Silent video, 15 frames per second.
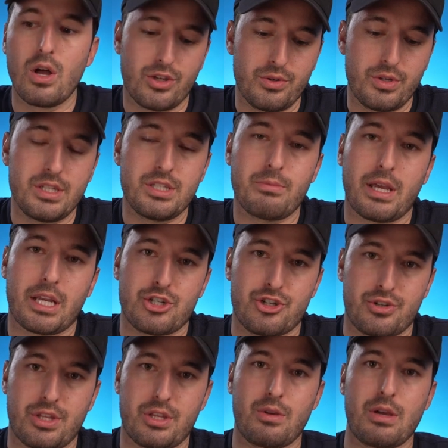you need to make
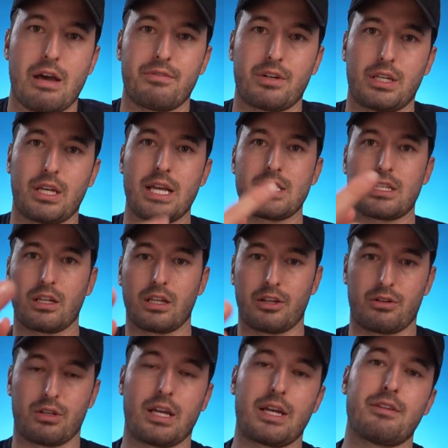sure that you have a nice
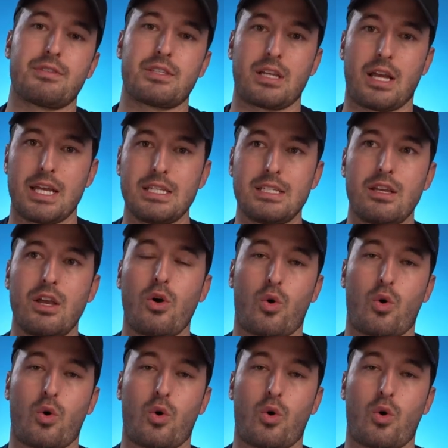clear line of sight,